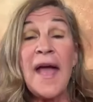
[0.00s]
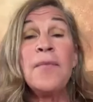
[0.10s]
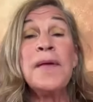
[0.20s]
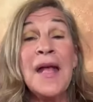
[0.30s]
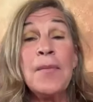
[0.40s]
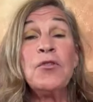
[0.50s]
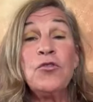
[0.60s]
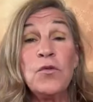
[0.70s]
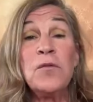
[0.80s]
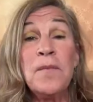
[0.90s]
and being able
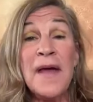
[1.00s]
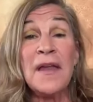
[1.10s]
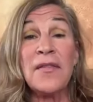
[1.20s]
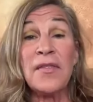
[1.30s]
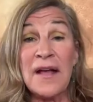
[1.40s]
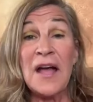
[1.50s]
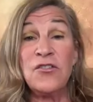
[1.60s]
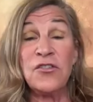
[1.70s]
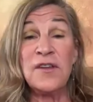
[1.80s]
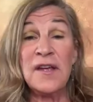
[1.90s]
to admit, like I
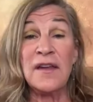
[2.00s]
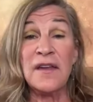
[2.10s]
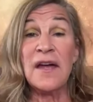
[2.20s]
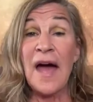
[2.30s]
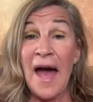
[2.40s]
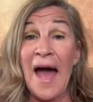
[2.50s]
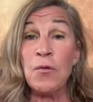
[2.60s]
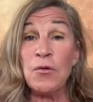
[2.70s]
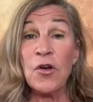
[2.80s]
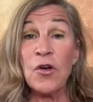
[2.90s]
just did, I
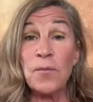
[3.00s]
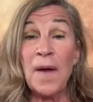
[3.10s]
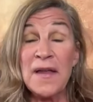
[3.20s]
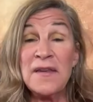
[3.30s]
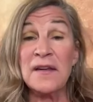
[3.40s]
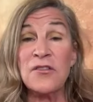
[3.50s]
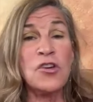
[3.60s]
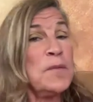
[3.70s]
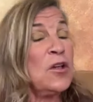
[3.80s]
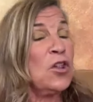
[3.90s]
was codependent. It
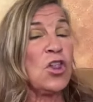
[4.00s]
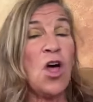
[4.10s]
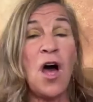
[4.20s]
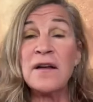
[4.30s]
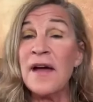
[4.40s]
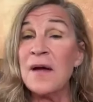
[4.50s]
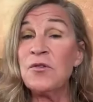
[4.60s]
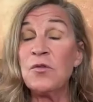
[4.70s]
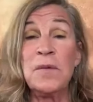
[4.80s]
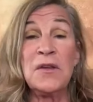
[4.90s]
took me a long time
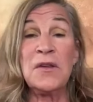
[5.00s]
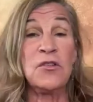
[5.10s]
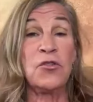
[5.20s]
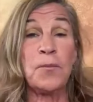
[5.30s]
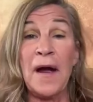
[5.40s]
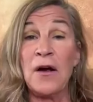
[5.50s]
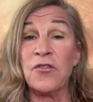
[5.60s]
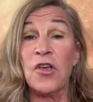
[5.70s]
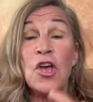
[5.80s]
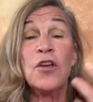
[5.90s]
to admit to those
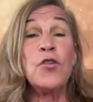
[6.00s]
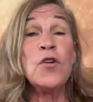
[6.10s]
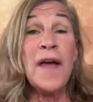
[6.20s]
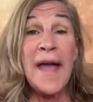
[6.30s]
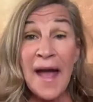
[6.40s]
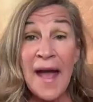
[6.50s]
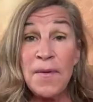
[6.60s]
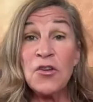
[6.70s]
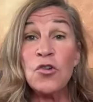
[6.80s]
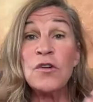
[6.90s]
parts. If you have a
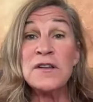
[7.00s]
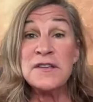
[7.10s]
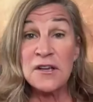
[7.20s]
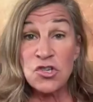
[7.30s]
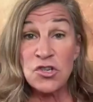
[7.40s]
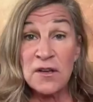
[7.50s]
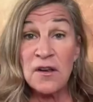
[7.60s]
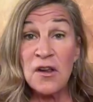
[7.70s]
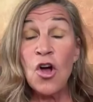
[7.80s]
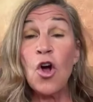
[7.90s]
habit or an
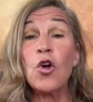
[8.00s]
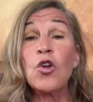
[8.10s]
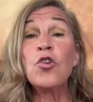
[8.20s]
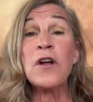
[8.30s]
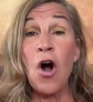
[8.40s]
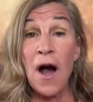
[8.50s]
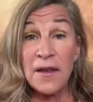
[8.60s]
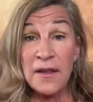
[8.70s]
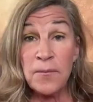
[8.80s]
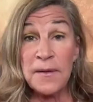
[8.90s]
addiction, or you're
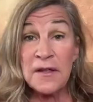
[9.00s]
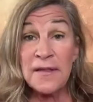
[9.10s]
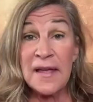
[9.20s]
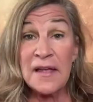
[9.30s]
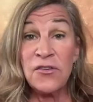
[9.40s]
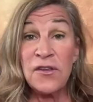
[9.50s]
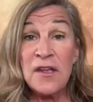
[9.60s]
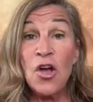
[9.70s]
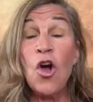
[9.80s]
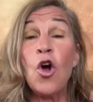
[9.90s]
caught in being
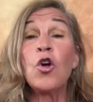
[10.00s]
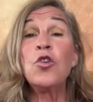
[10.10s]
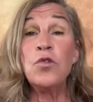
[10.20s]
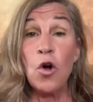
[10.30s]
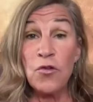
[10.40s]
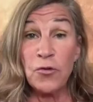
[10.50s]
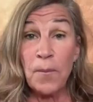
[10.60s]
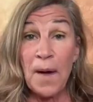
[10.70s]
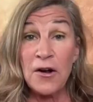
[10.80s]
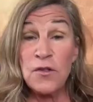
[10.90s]
lazy, or you know there's a
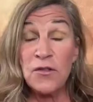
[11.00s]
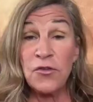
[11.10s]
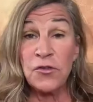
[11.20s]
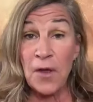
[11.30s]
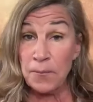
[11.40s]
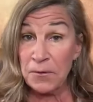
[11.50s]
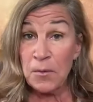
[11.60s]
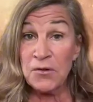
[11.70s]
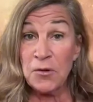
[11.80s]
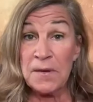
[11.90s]
party that's
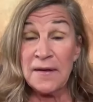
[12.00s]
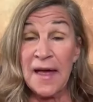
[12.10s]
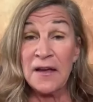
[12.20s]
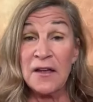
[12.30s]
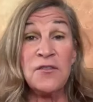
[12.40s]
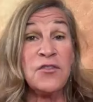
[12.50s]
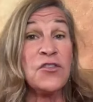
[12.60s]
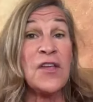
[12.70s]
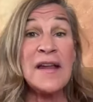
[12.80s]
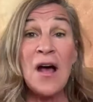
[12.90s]
susceptible to being negative,
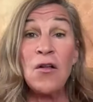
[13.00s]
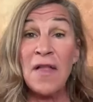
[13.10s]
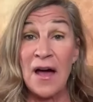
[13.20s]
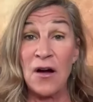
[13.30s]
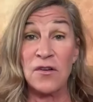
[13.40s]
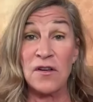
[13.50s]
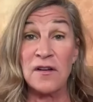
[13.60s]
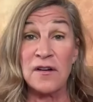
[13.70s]
say it out loud.